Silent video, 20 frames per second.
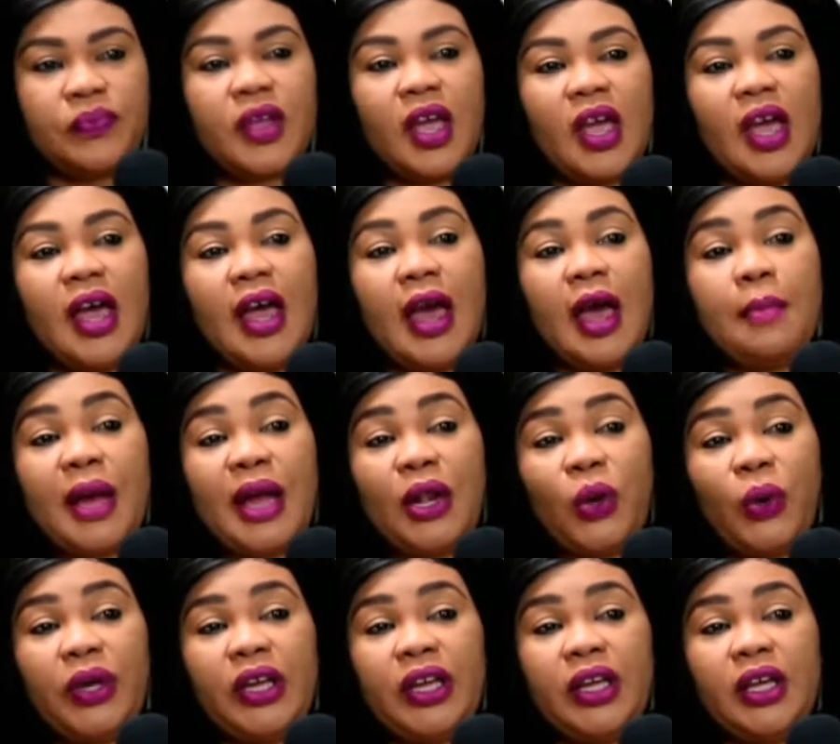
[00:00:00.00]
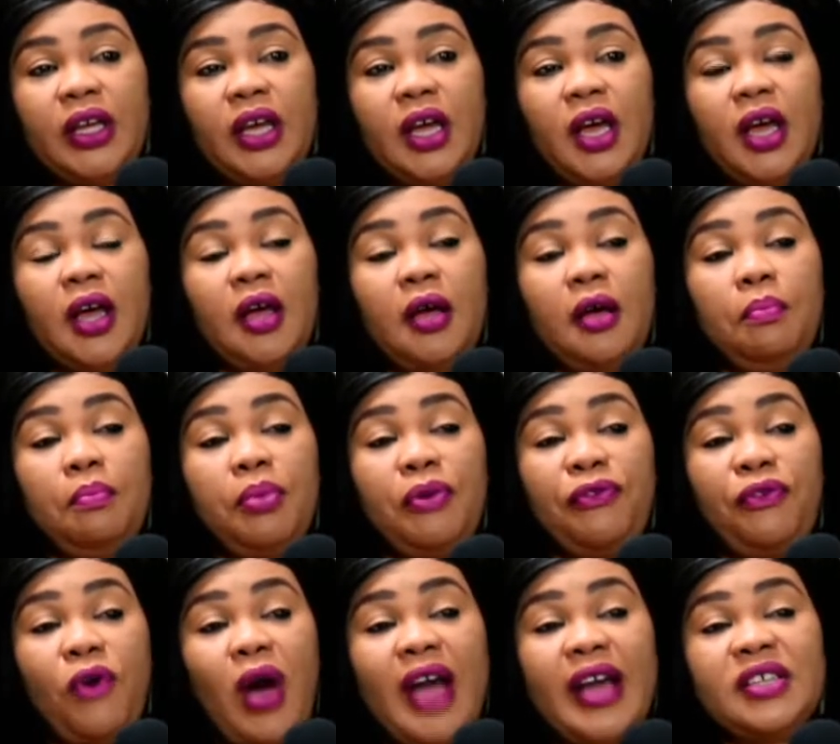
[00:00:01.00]
Emalohi,
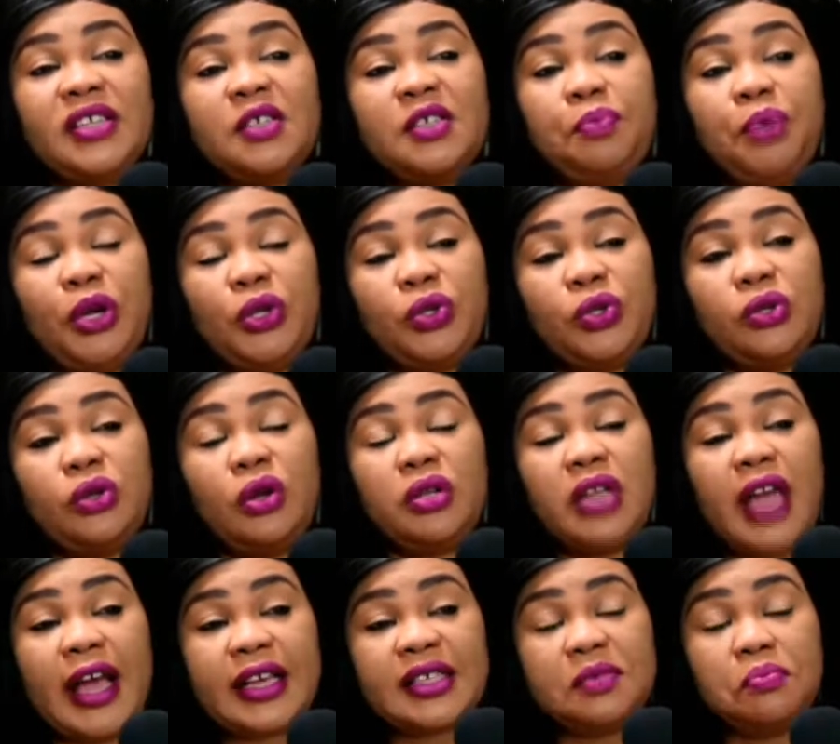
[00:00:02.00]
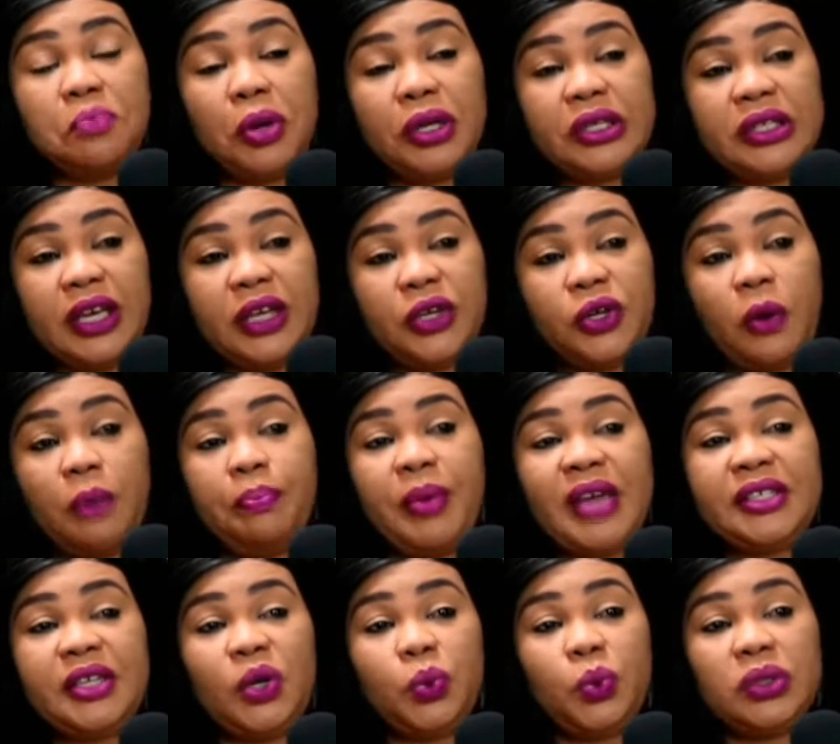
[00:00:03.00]
before I speak next Monday, your
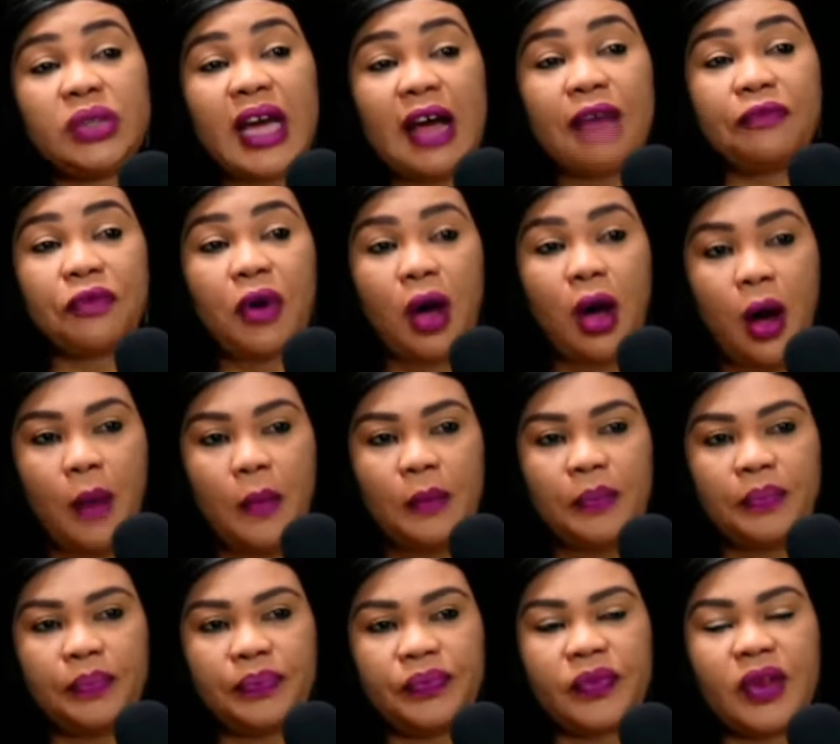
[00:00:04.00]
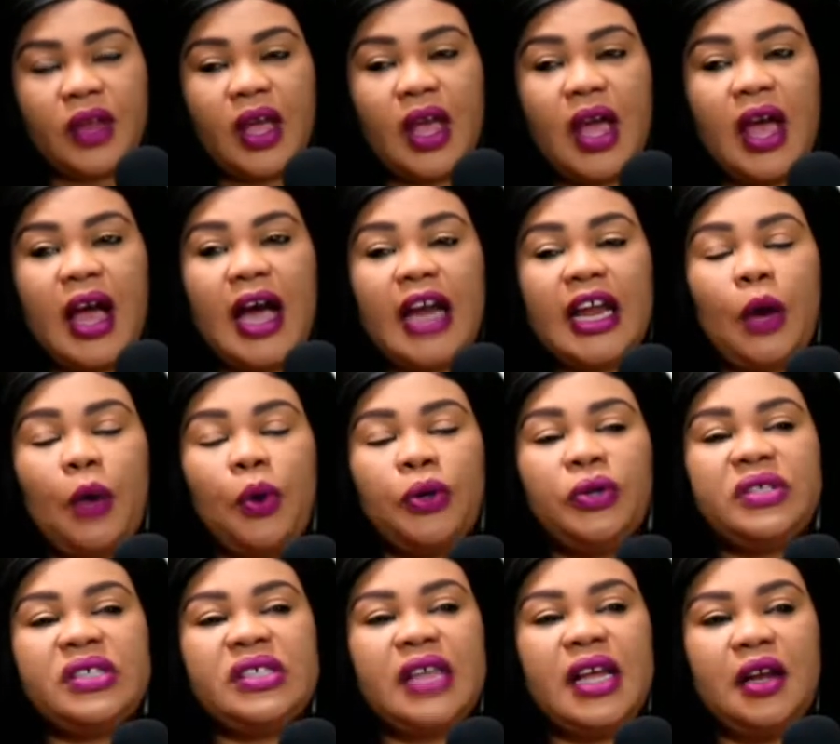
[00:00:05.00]
birthday would have come. And I want to
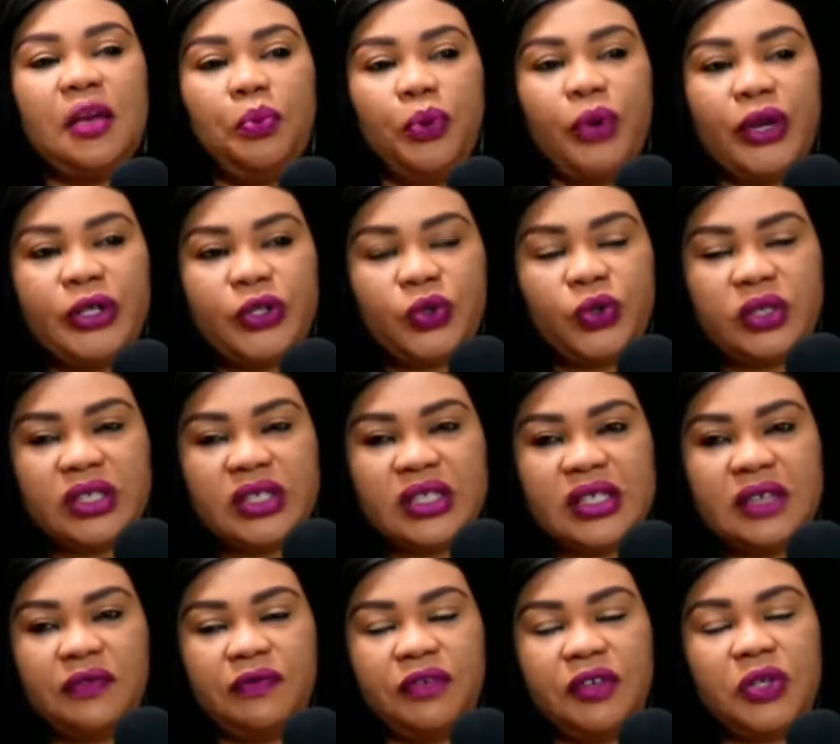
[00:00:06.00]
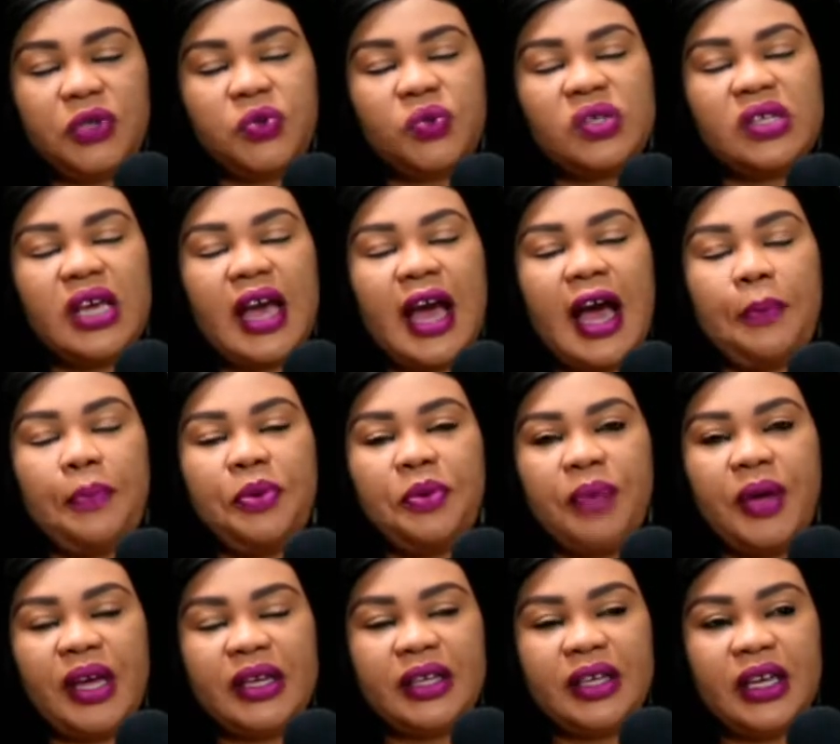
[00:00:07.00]
celebrate you this evening to say happy
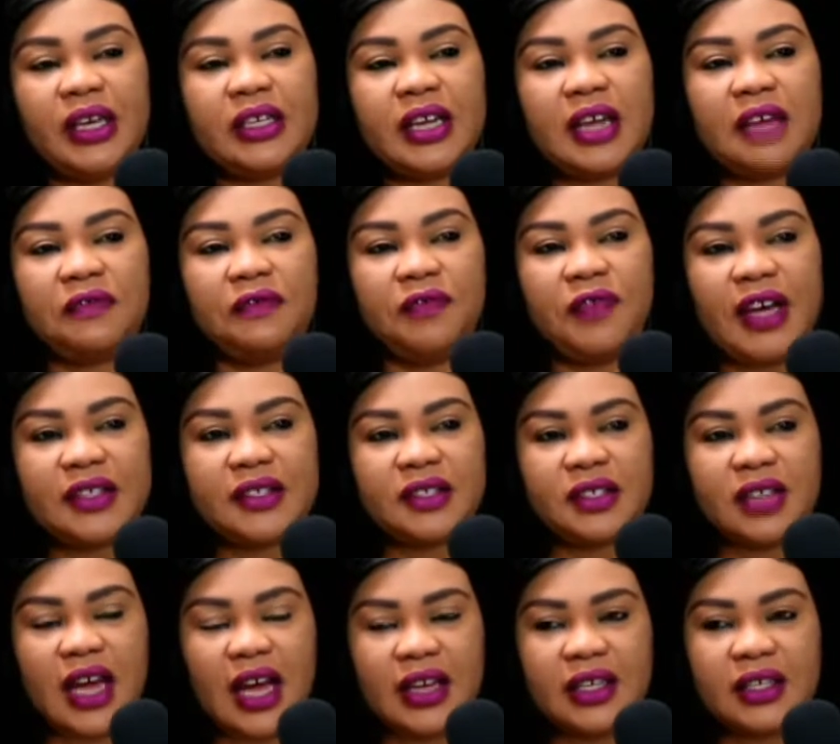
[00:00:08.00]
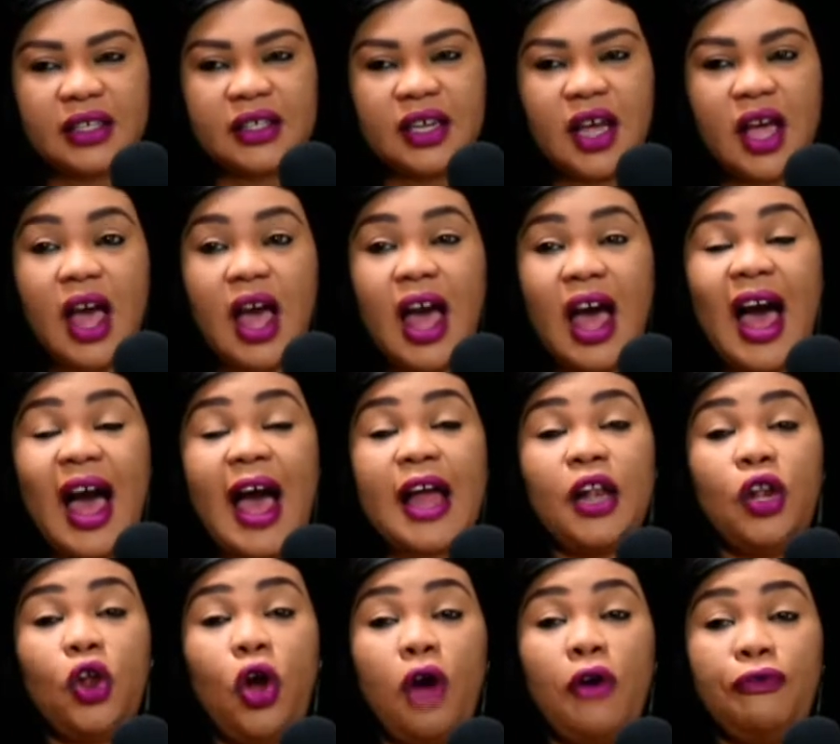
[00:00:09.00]
birthday in advance, darling. I
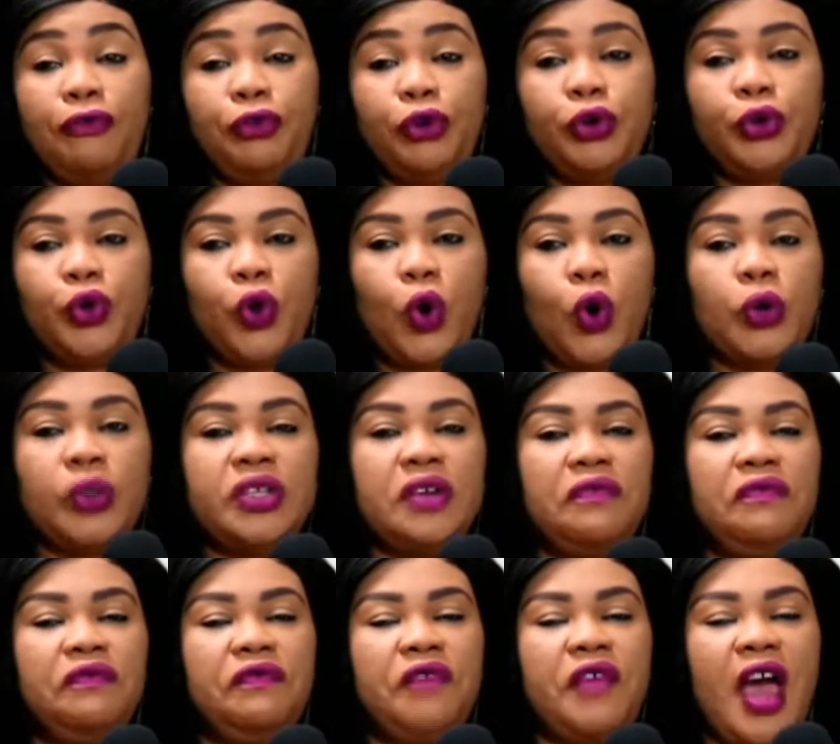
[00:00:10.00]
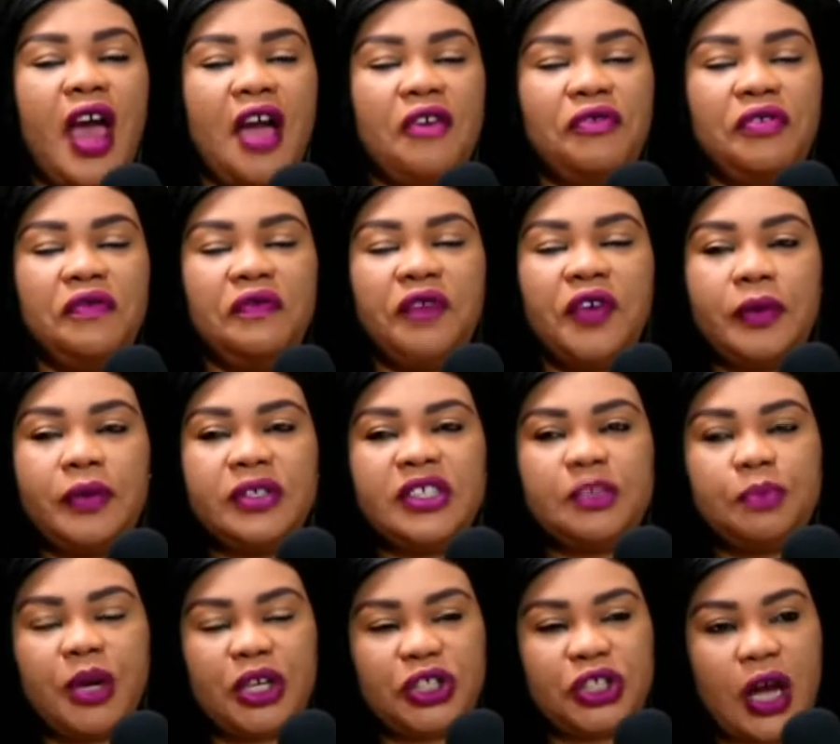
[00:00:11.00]
love you. You hold a very, very
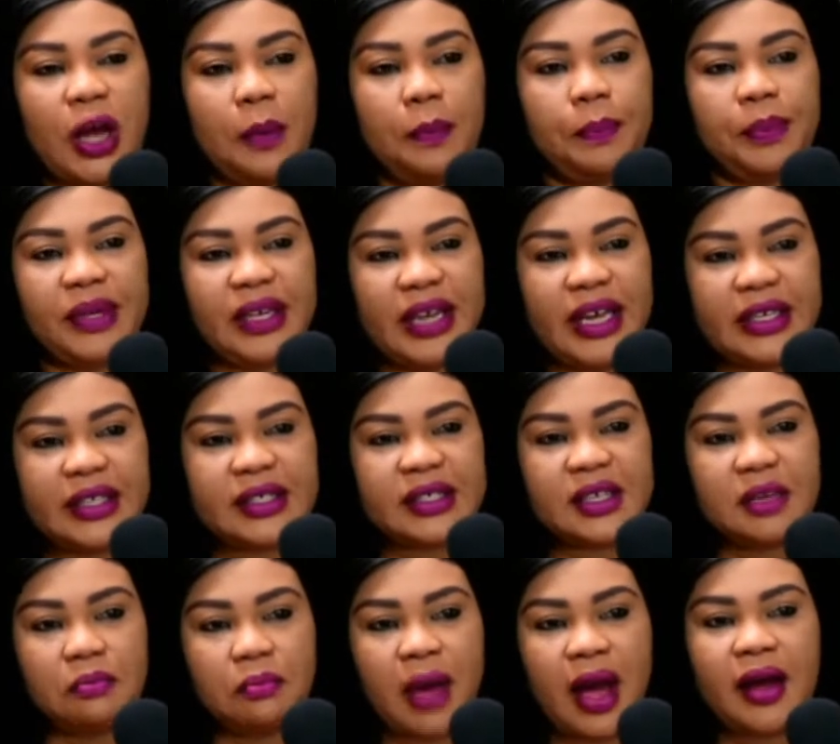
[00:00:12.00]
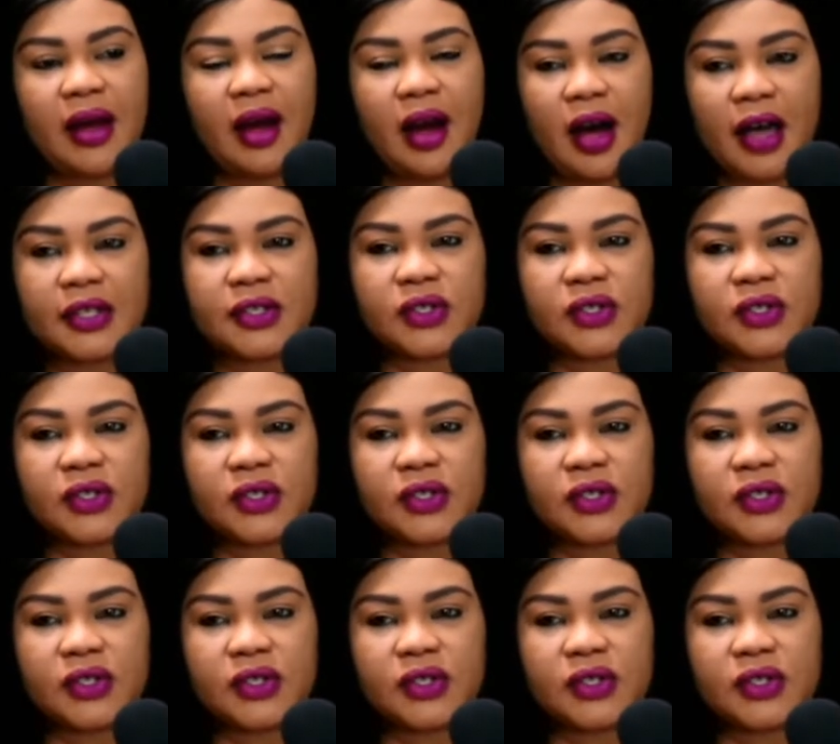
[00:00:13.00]
special place in my heart.